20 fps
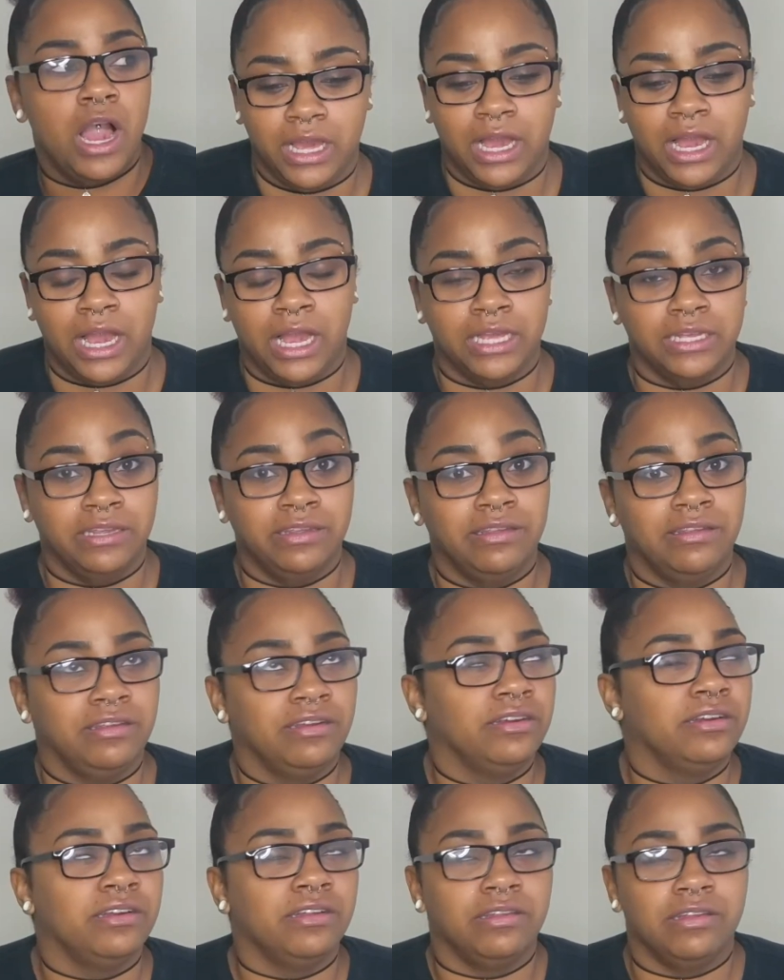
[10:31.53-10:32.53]
I
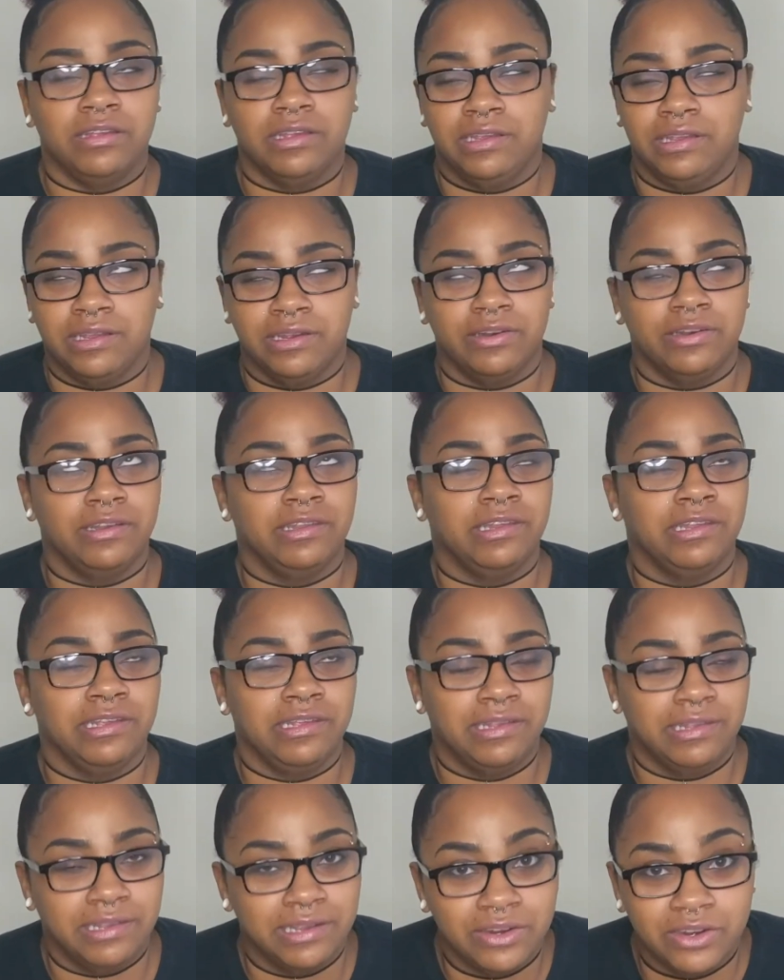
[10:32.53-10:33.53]
seriously
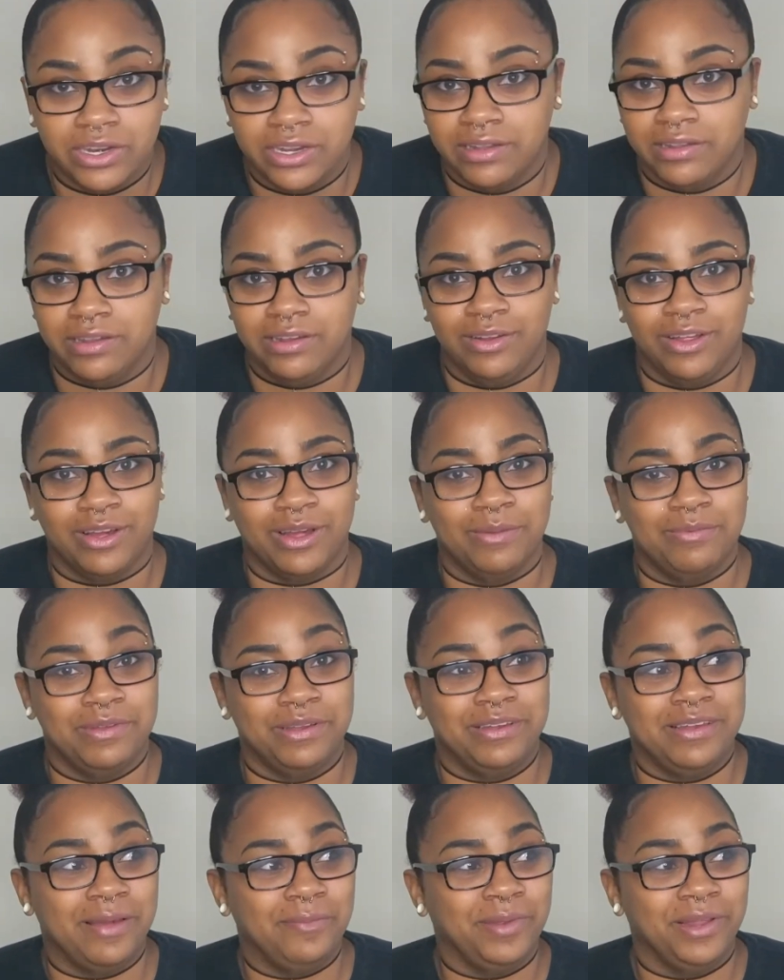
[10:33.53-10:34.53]
look up
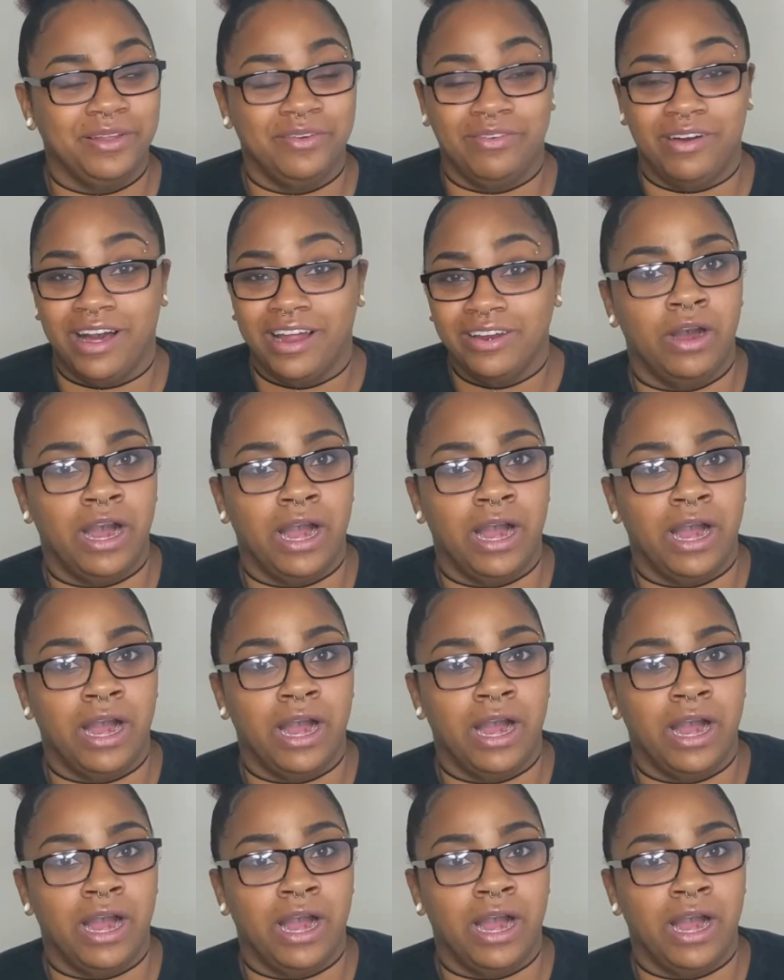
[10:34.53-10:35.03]
to Demi Lovato.